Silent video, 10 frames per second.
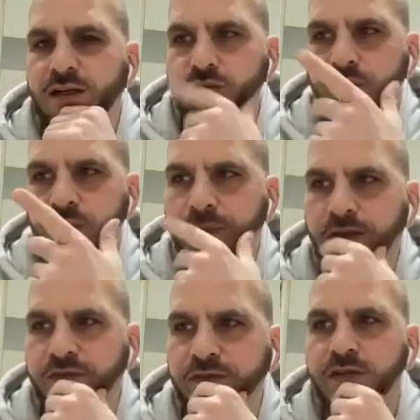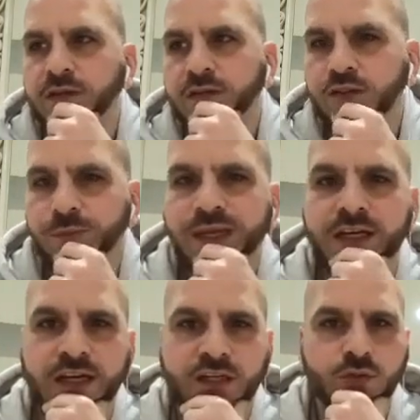I saw him play for the
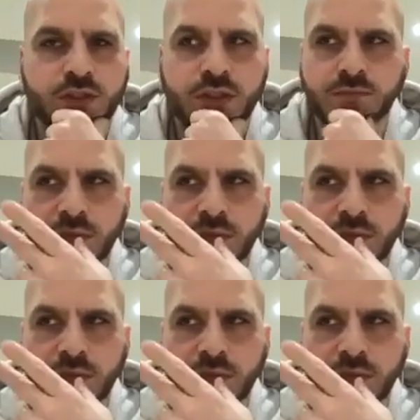Jamaican national team